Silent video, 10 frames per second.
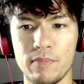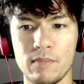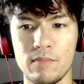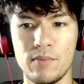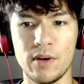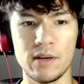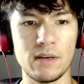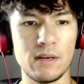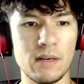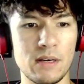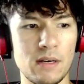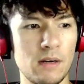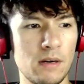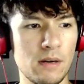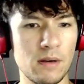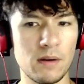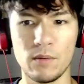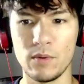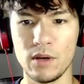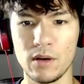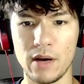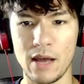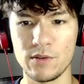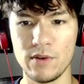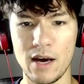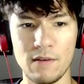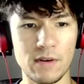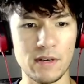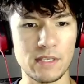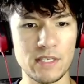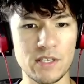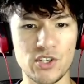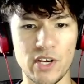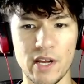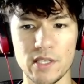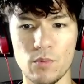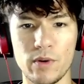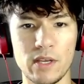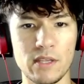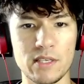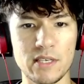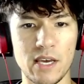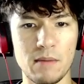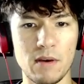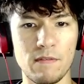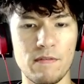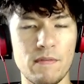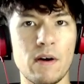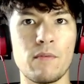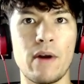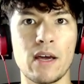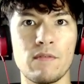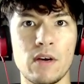But we do have a decent chance of winning this game if Ragavan,